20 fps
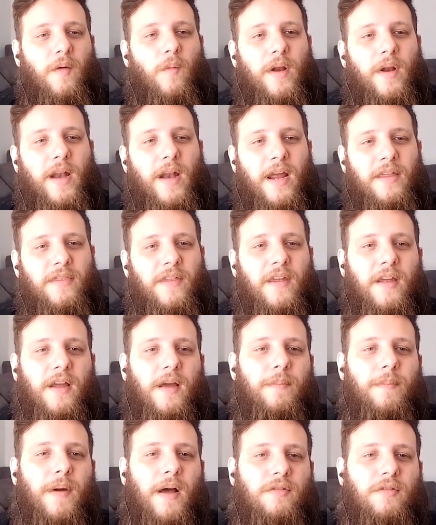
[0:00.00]
when I
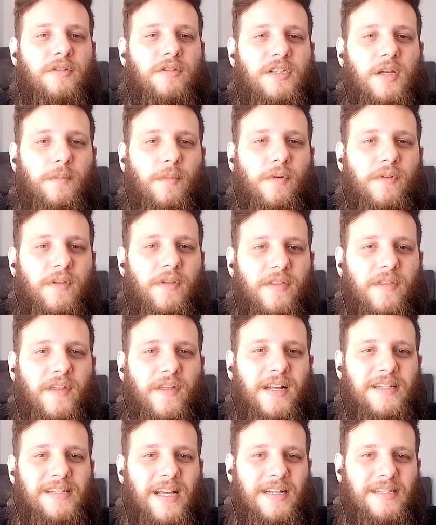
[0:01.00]
think about some of the
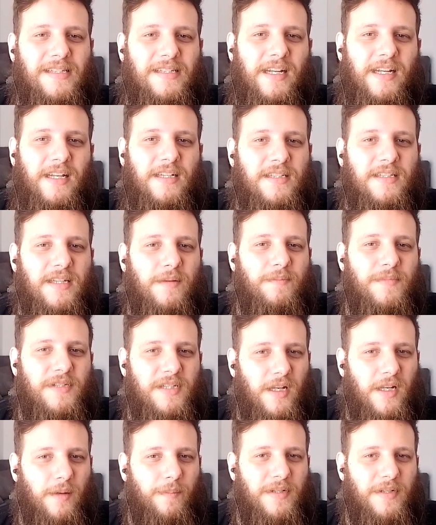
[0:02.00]
things I see in some
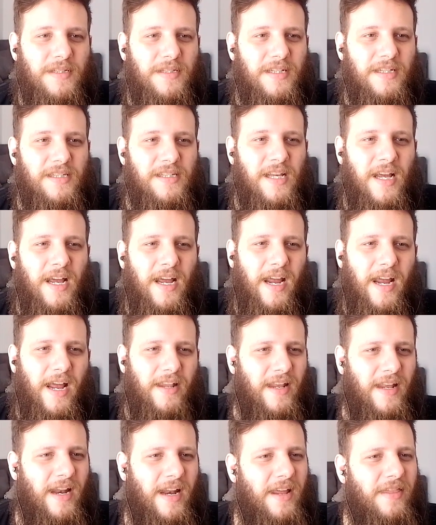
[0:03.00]
syllabuses,
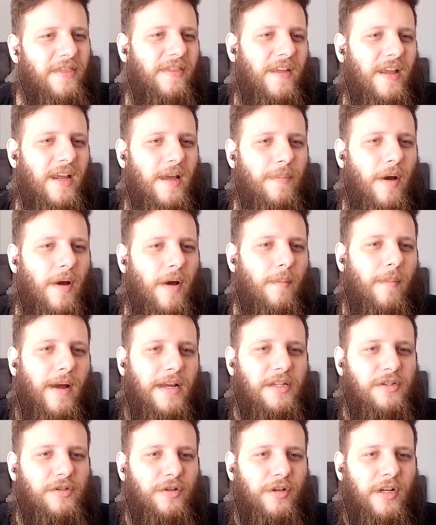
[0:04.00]
and then I think about
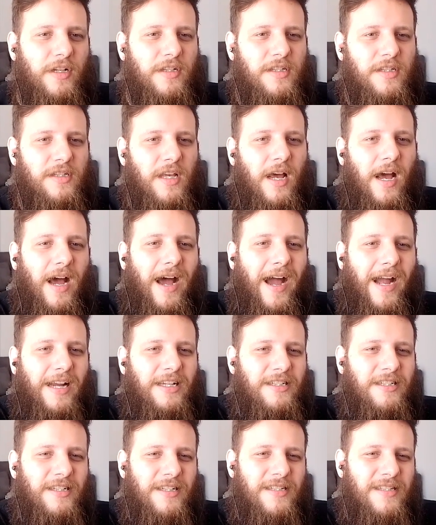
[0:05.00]
my students, I
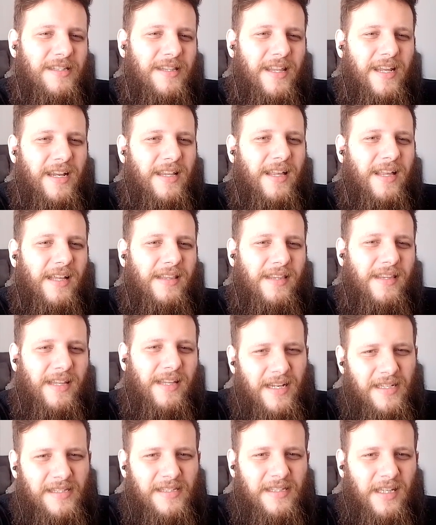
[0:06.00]
just think that
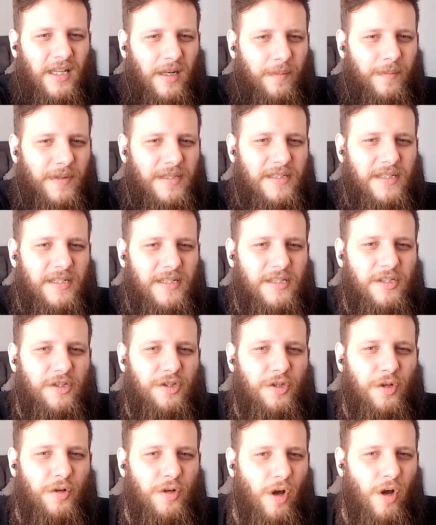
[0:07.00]
these syllabuses
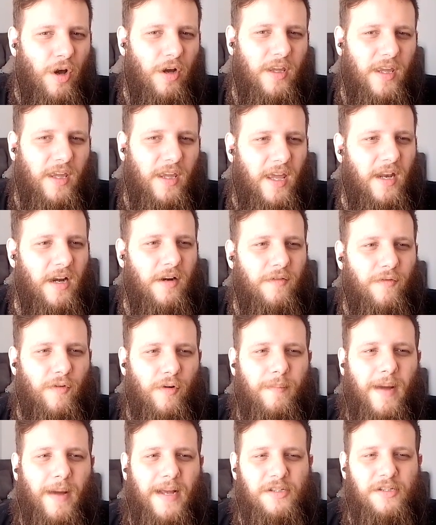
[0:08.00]
do not cater
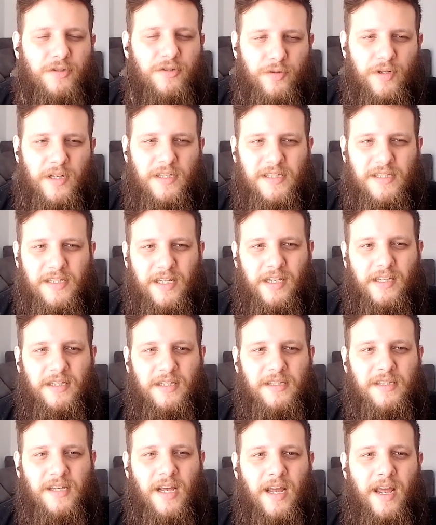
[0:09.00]
for my students'
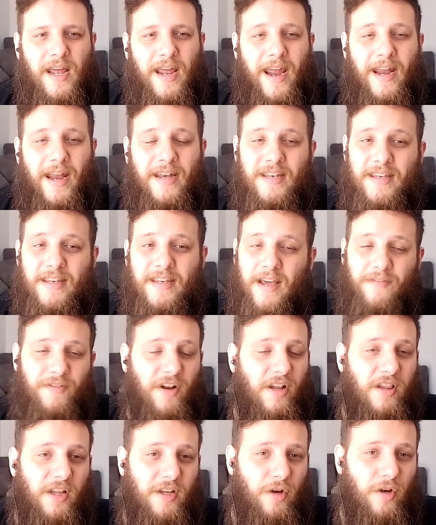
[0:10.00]
needs and
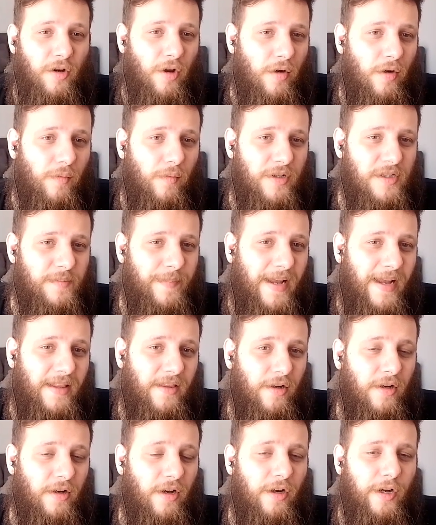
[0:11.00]
definitely do not
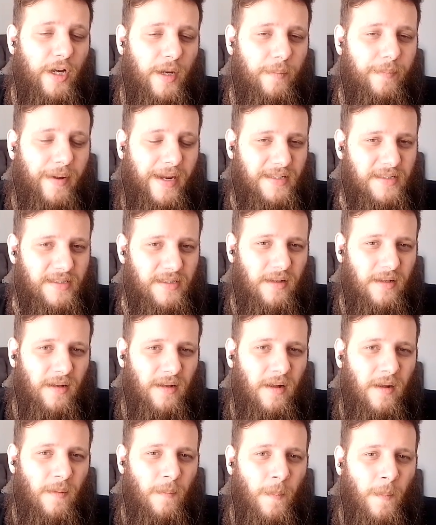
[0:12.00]
respect their learning pace.
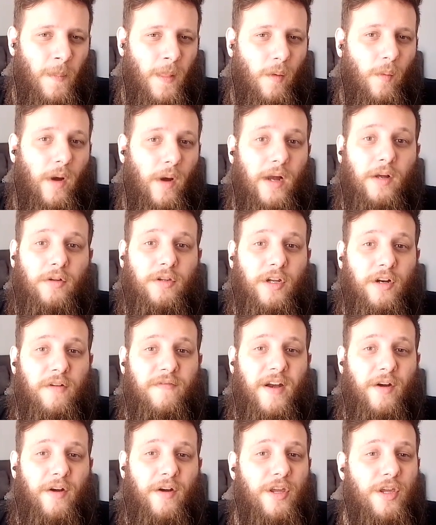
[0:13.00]
While they're very